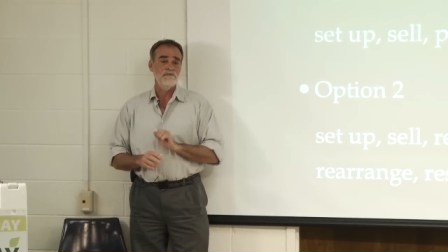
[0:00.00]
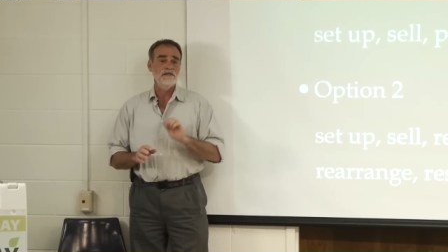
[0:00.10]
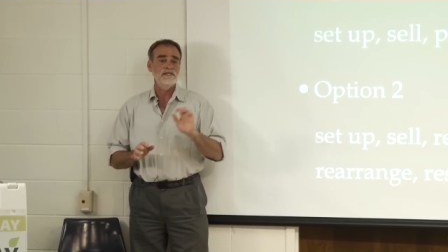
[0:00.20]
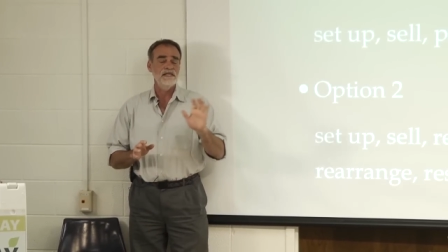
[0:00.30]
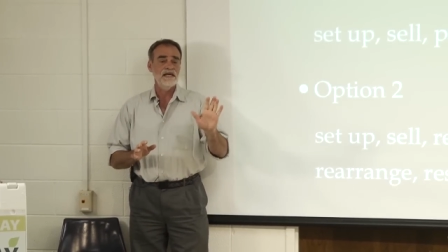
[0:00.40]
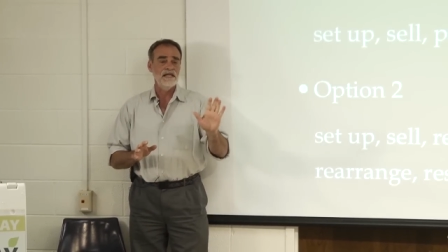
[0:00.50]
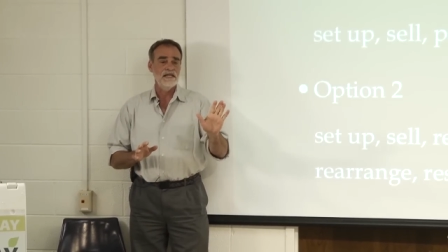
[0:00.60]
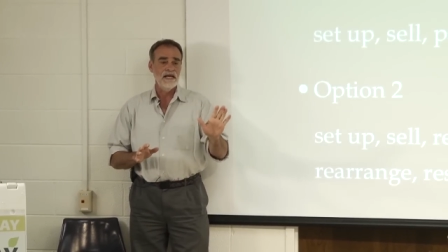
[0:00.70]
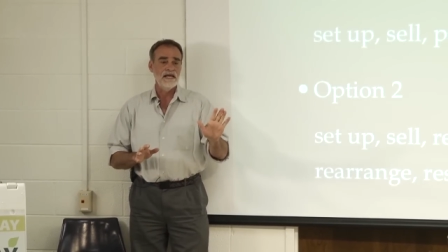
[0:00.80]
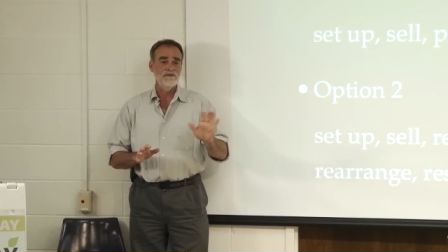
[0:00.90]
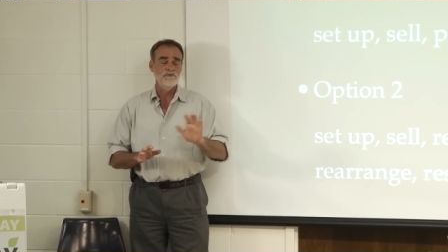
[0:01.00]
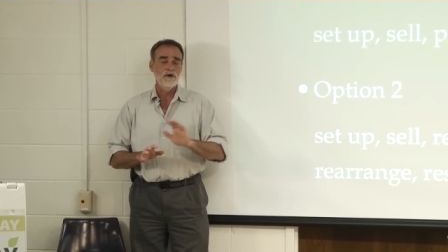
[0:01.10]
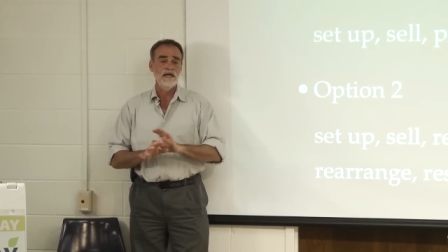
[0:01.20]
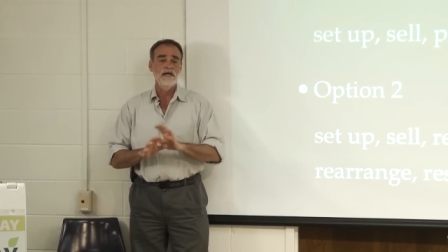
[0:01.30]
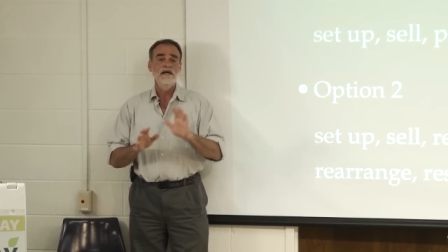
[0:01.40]
I'm not saying that in a negative
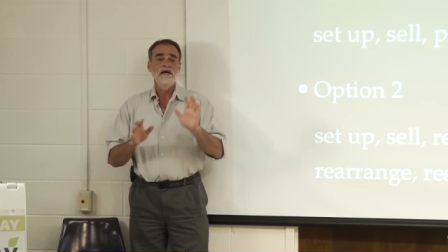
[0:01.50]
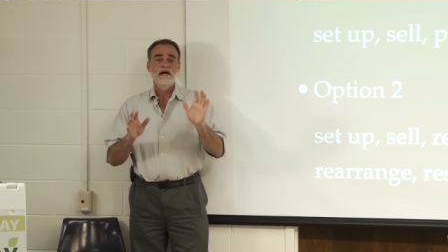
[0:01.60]
way.